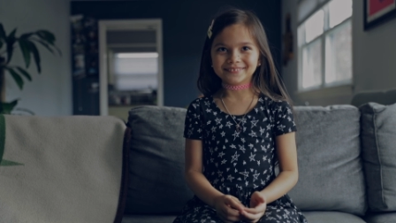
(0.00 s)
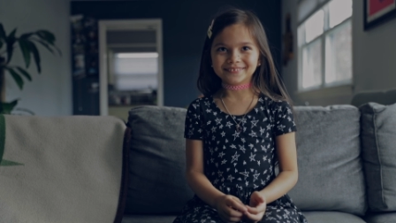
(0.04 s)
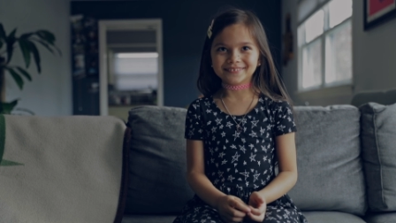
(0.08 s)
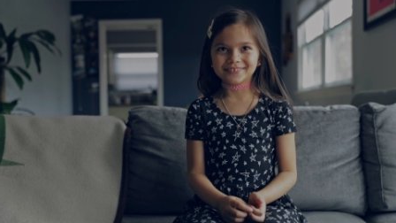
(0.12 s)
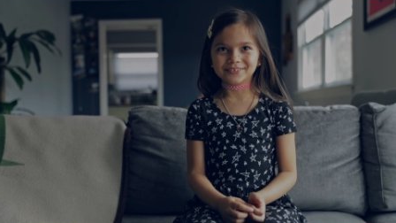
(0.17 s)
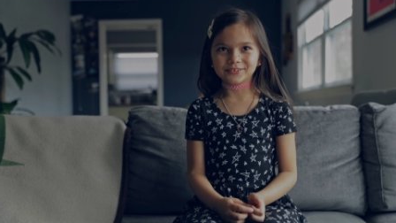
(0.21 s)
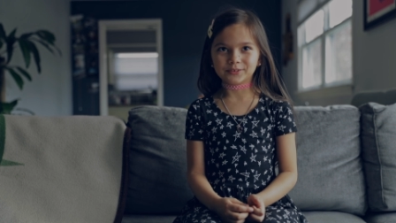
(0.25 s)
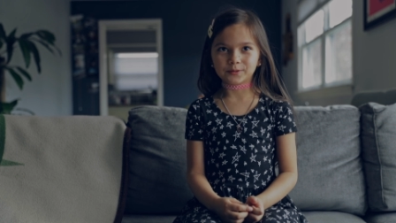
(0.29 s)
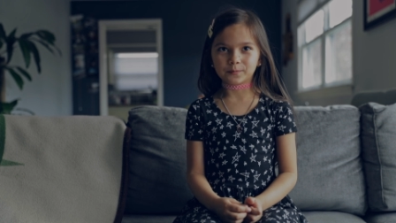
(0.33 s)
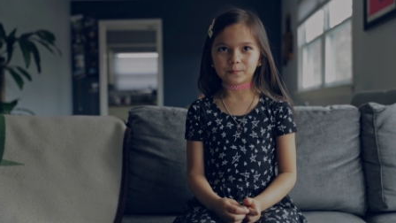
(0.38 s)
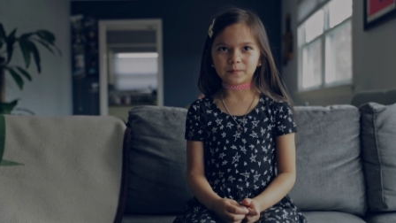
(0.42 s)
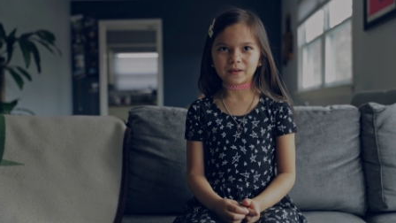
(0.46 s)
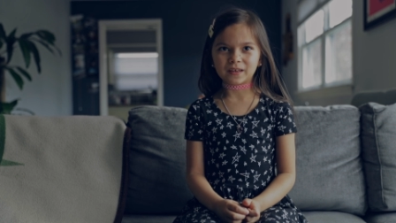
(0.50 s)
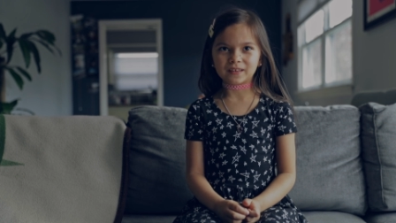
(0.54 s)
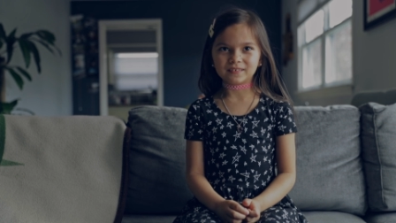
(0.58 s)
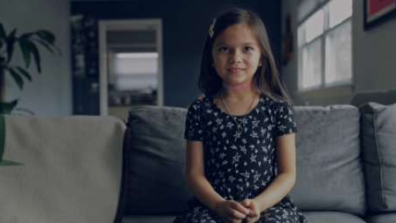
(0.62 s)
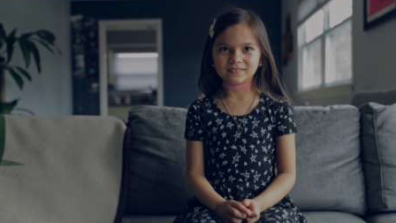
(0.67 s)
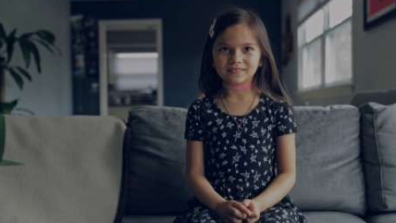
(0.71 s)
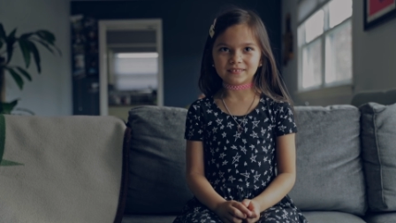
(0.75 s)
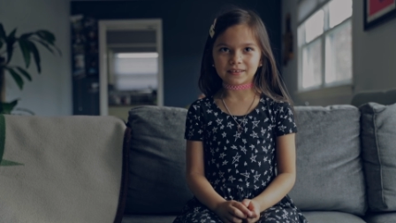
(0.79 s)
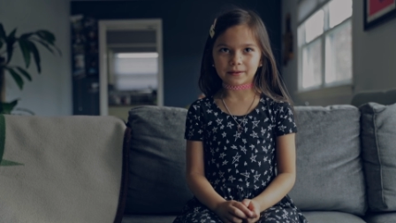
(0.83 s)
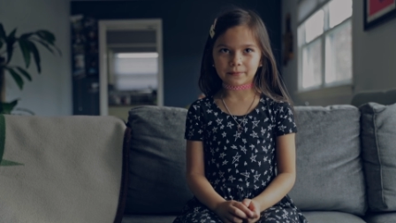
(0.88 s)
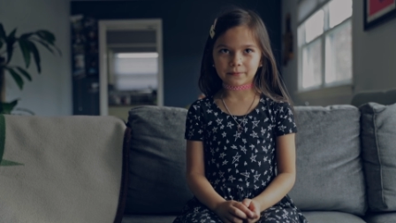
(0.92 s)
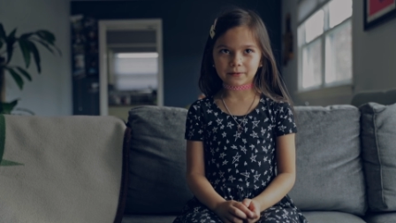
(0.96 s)
there's a
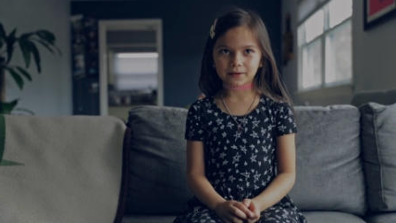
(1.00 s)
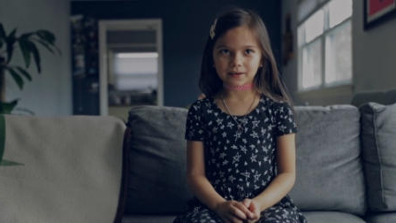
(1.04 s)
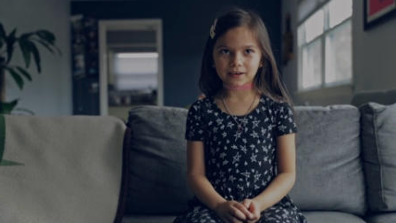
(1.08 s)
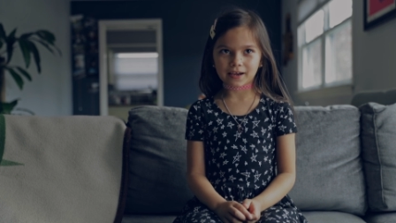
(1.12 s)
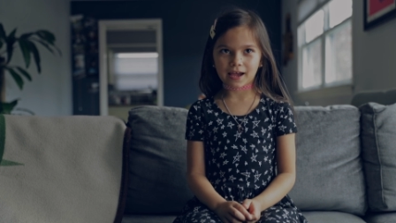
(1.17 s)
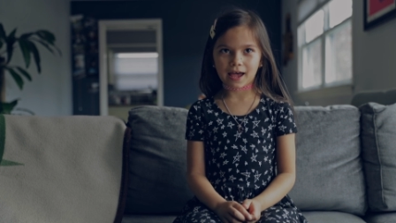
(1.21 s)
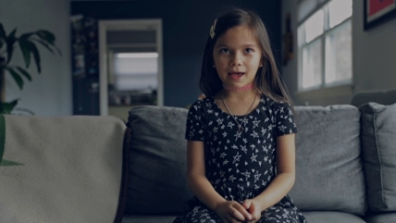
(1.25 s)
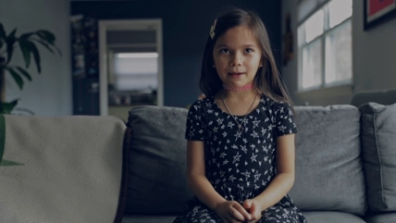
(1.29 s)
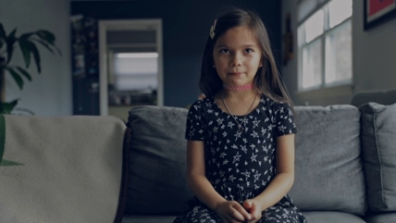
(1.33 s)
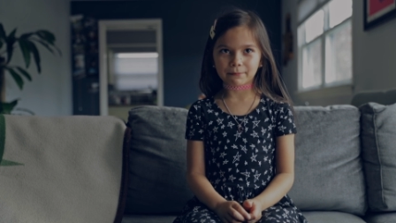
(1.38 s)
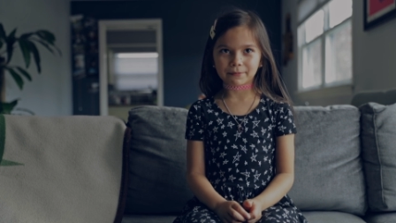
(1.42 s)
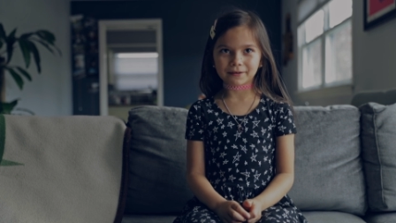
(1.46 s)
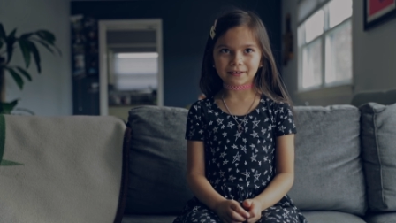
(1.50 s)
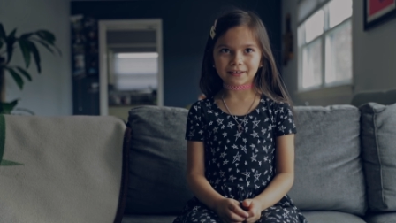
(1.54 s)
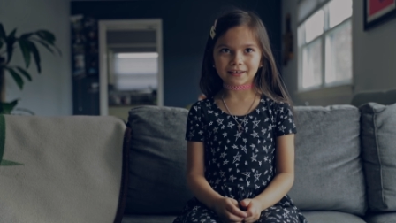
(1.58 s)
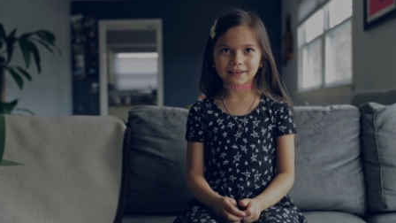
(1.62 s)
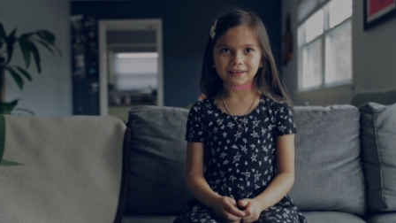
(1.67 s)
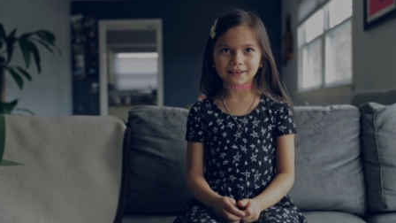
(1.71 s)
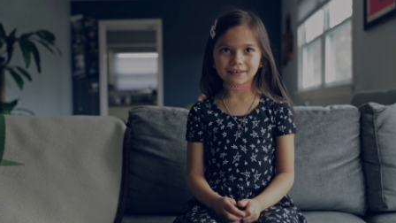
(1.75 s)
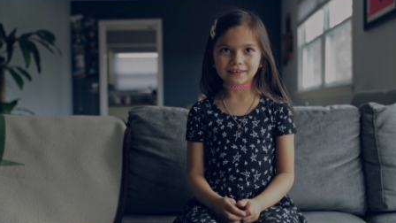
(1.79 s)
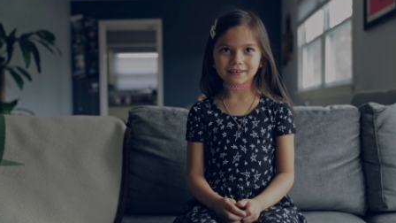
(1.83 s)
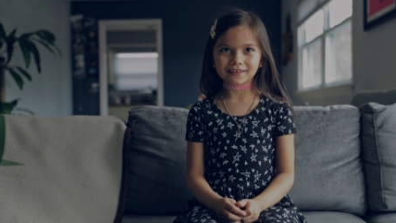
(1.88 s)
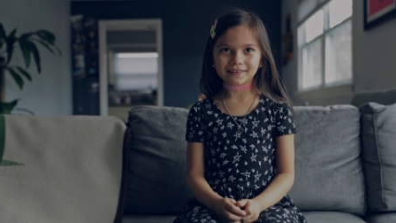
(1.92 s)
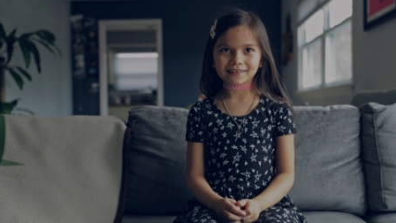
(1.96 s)
pandemic
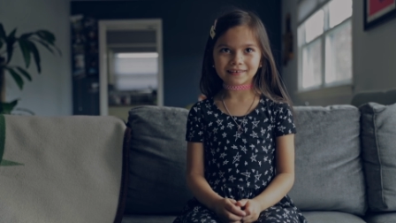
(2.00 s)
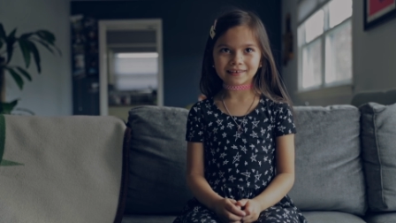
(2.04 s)
happening.